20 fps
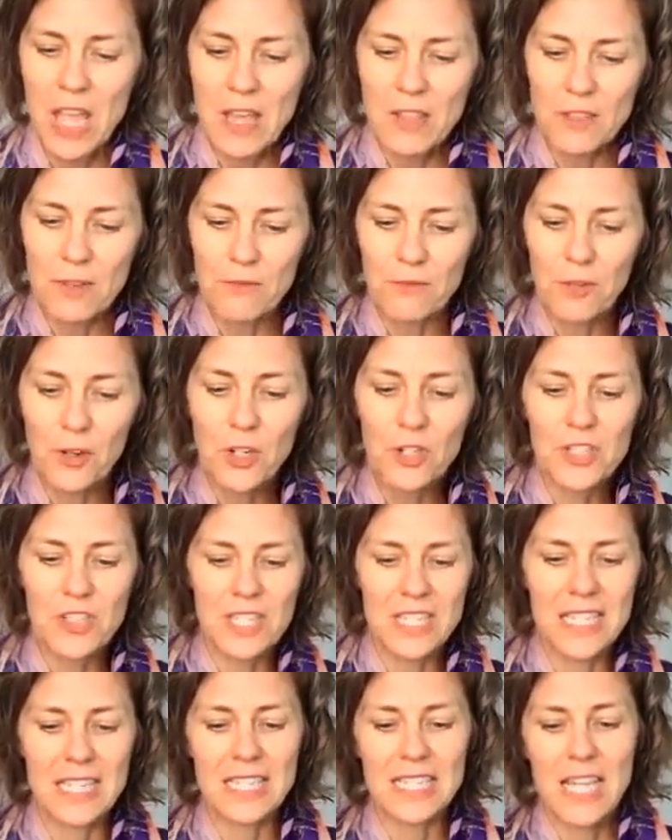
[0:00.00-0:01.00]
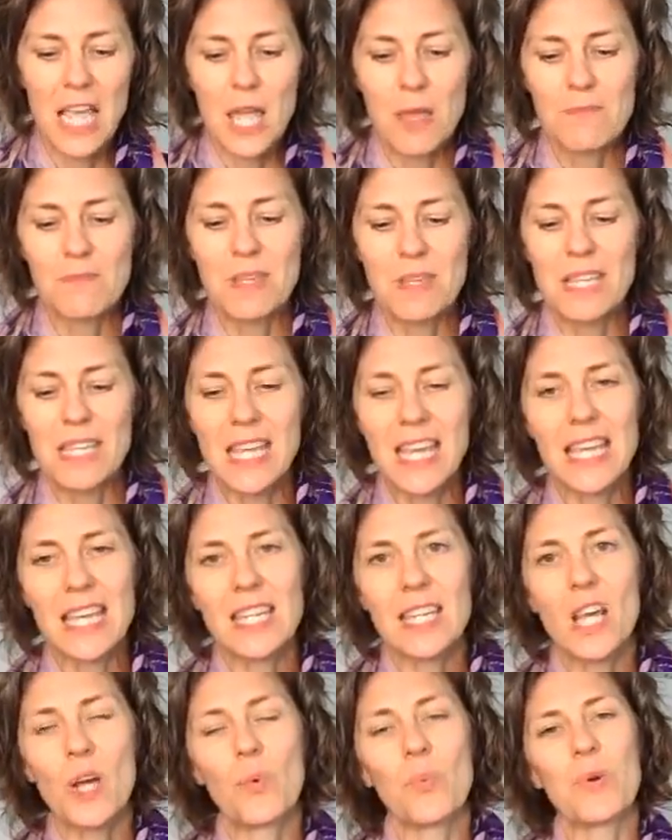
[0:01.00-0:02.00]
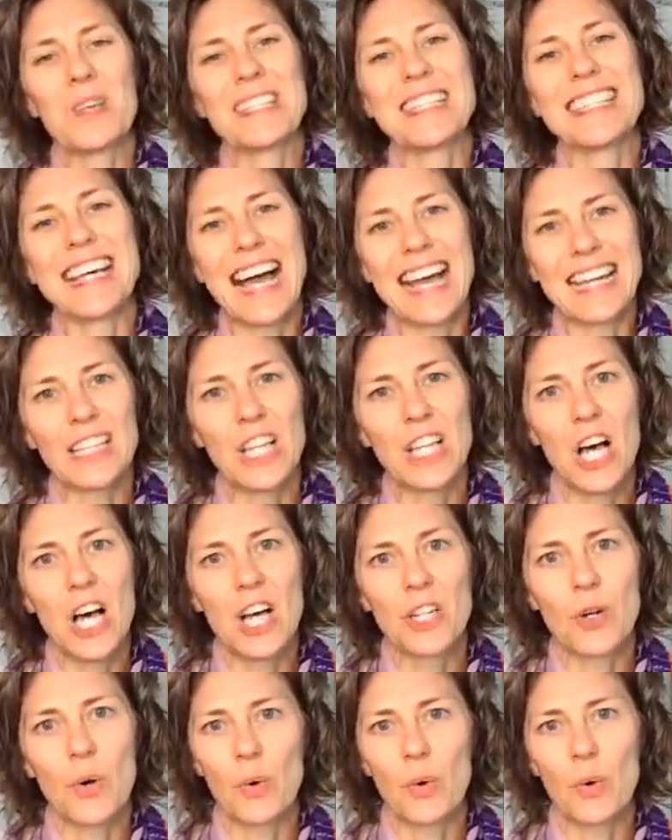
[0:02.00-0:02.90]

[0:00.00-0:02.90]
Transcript: The first is begin with dialogue